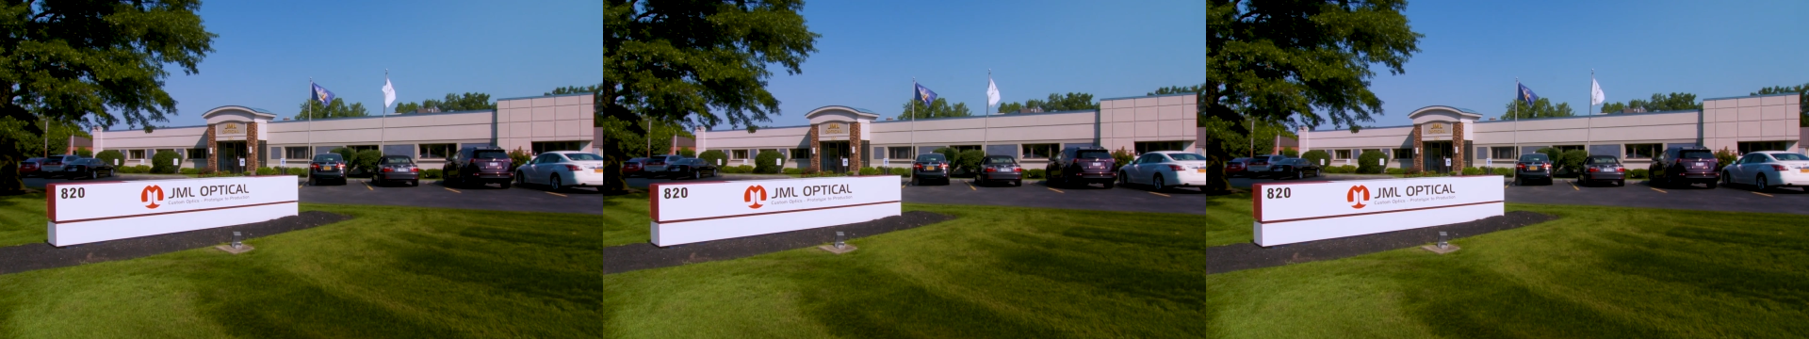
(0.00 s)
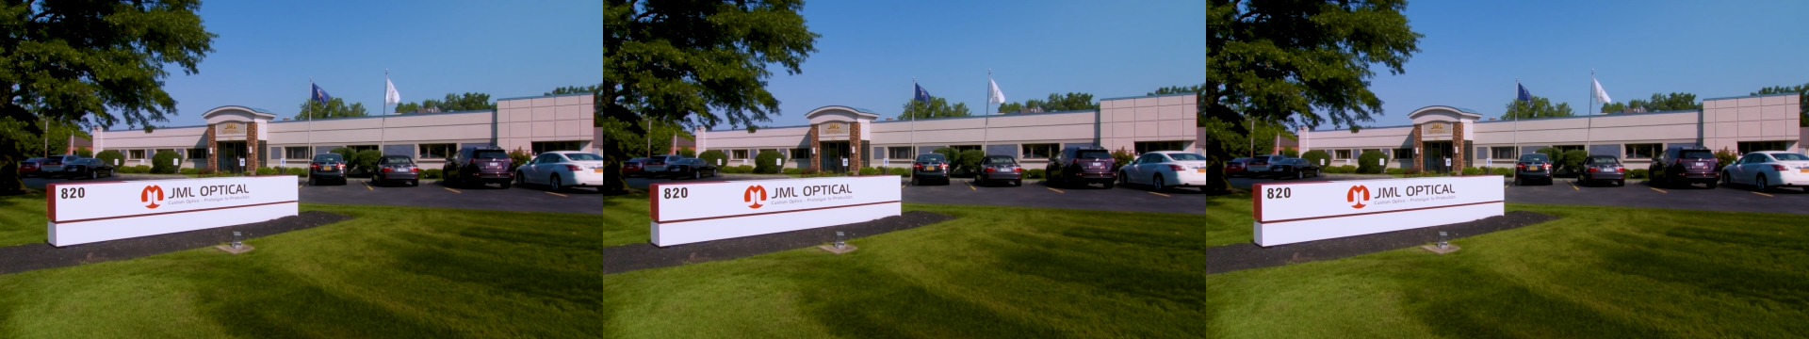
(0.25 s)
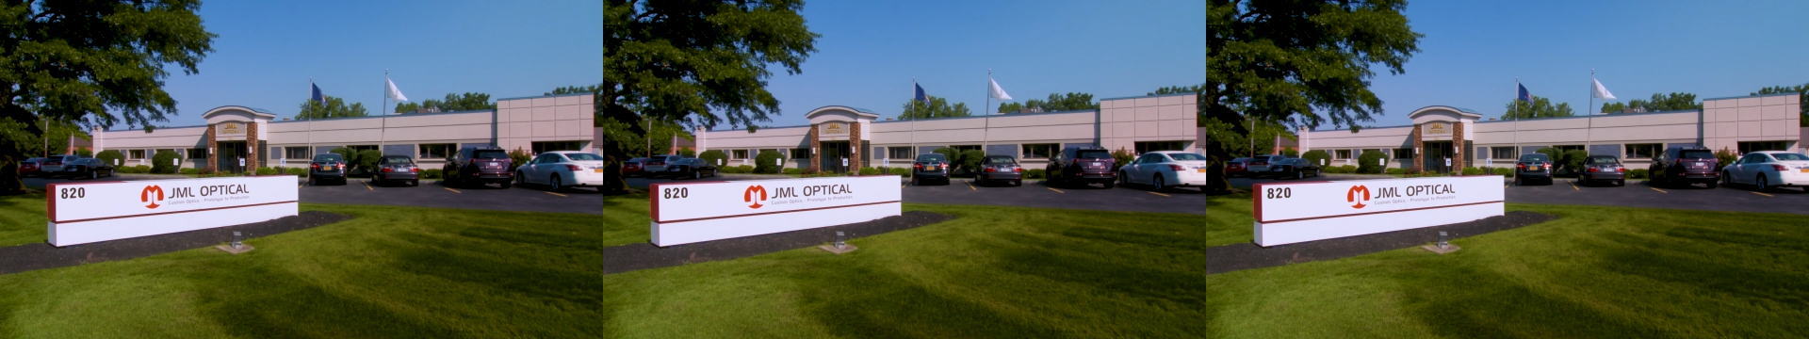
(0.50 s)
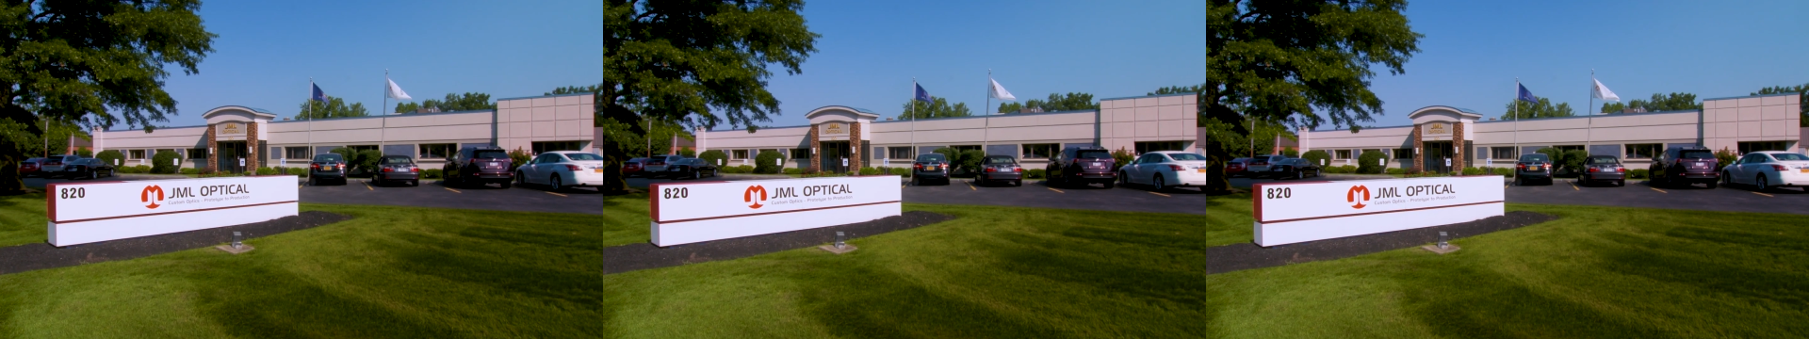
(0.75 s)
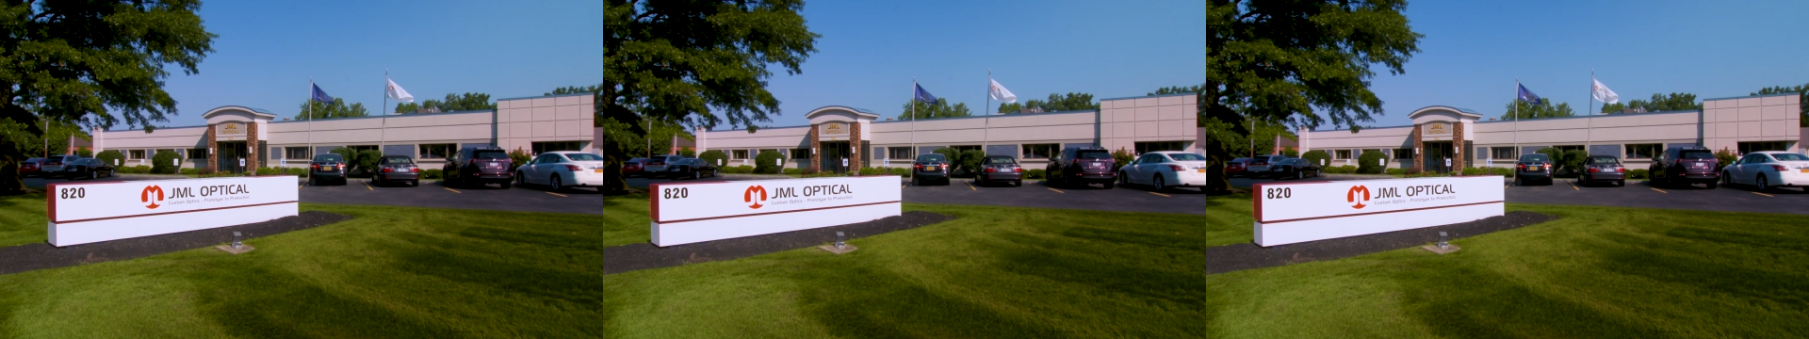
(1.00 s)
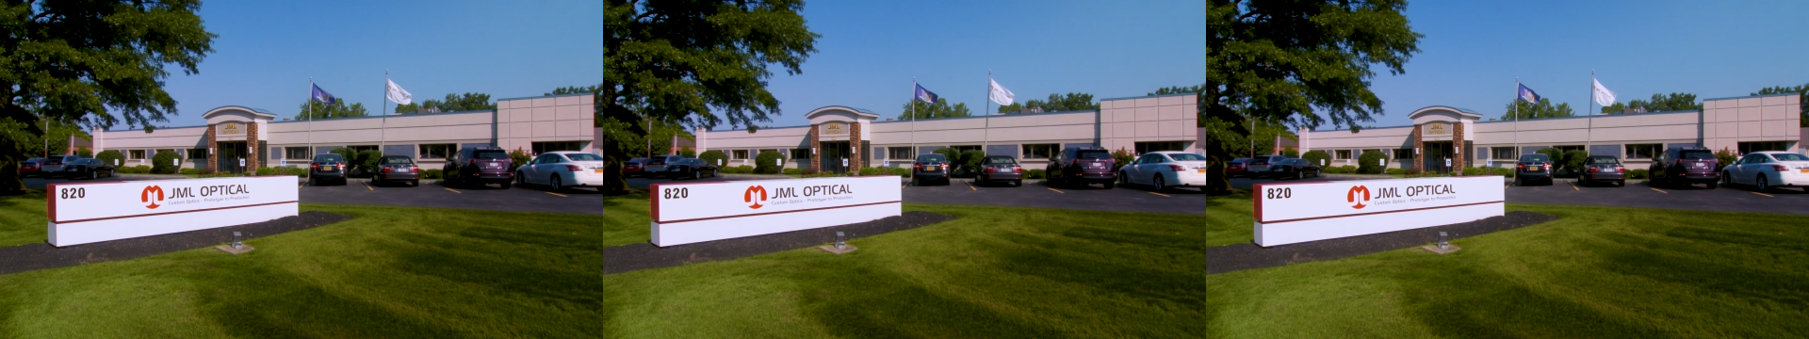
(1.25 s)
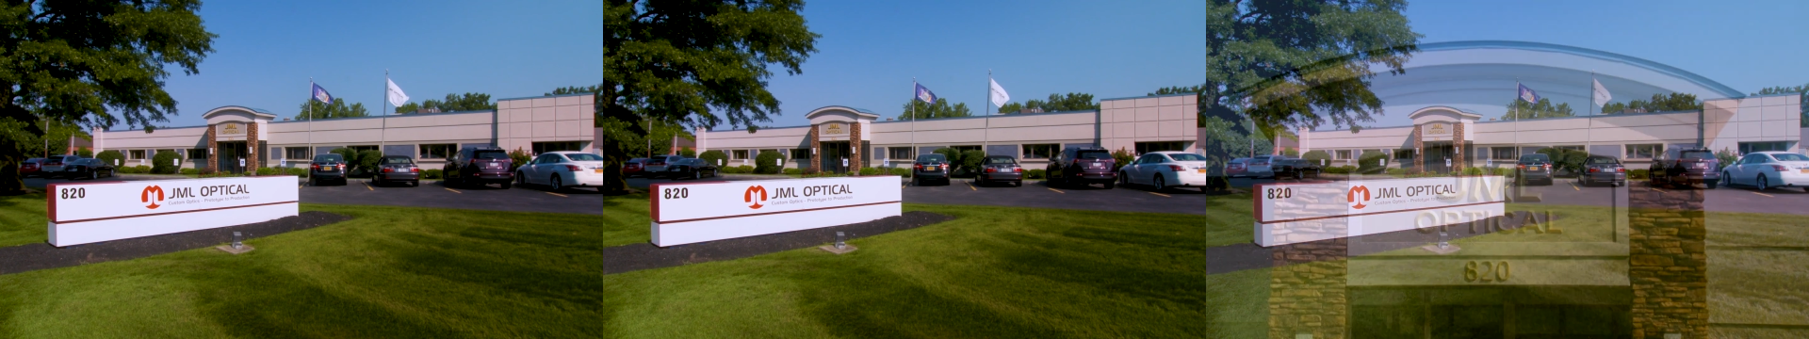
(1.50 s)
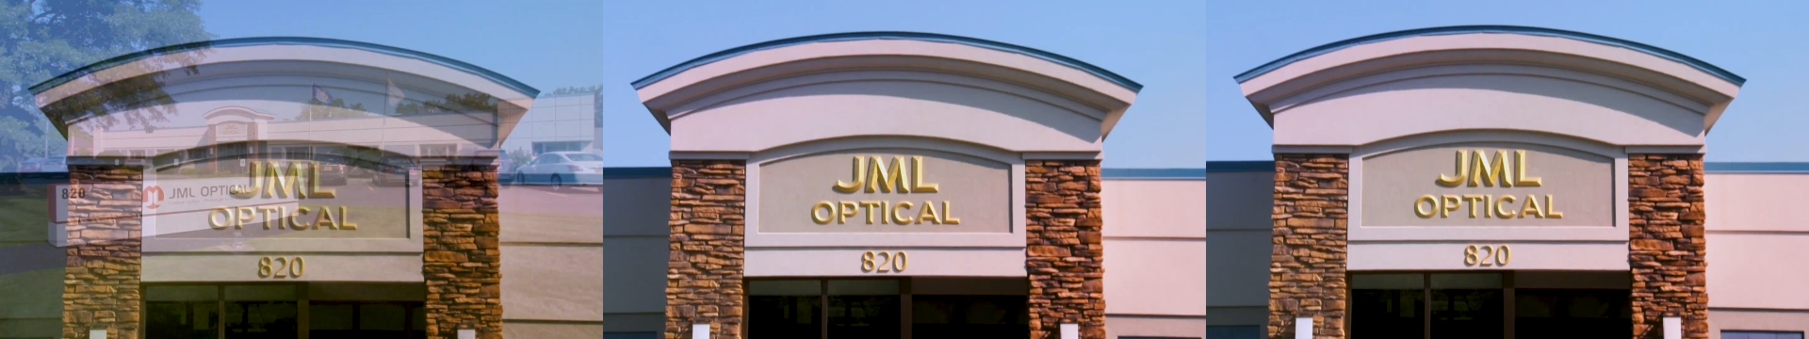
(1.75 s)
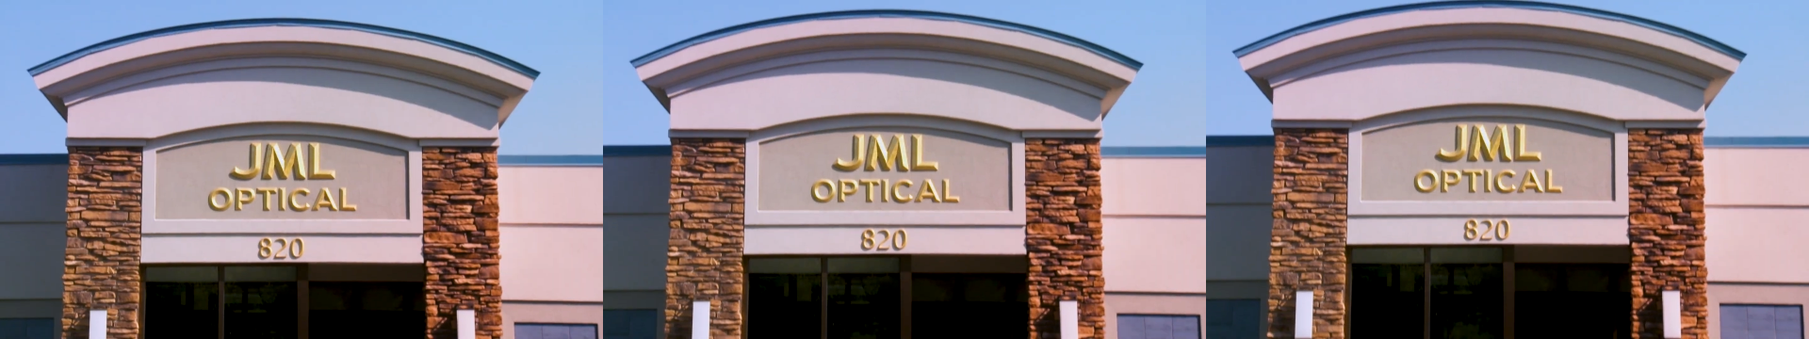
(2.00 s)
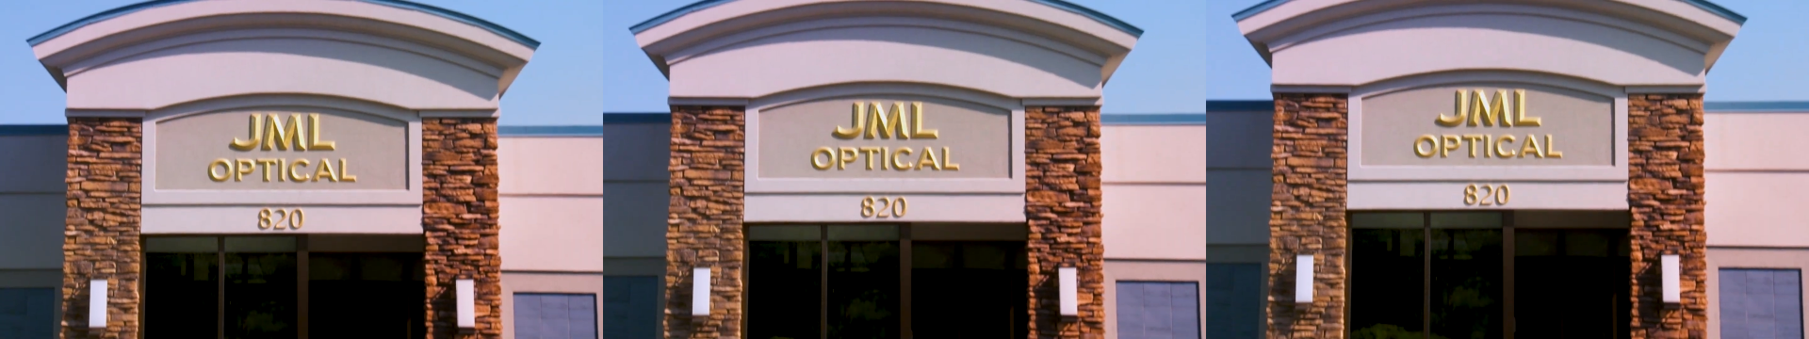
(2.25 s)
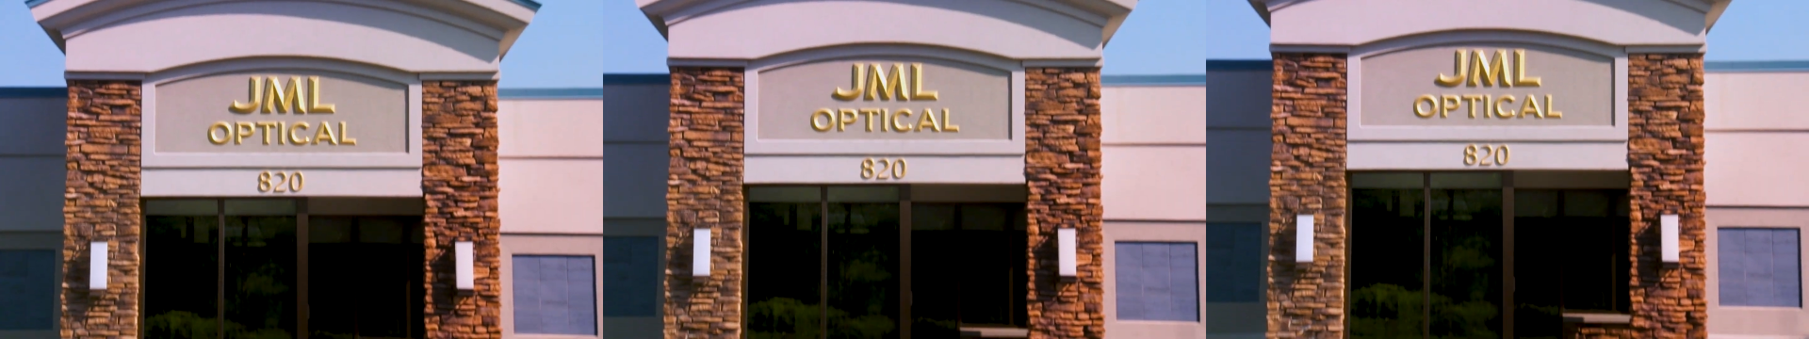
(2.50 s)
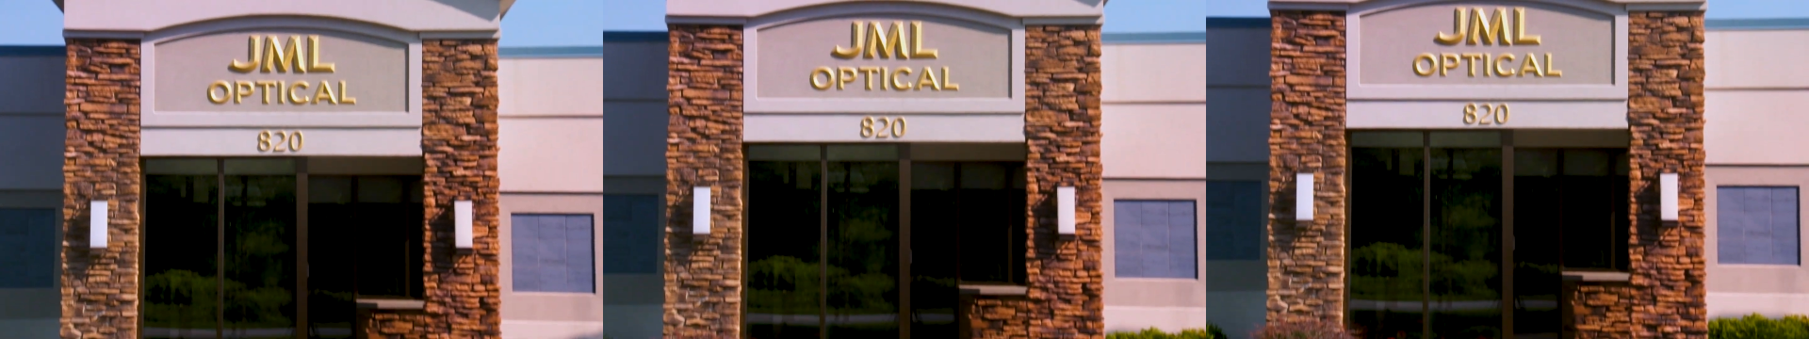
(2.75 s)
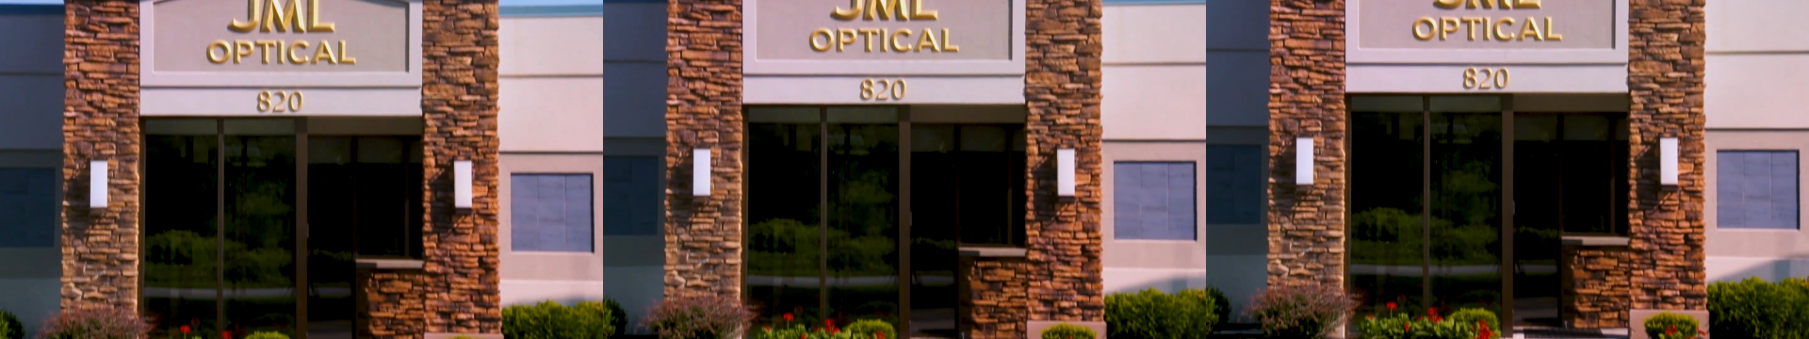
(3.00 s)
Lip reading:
(no speaker visible)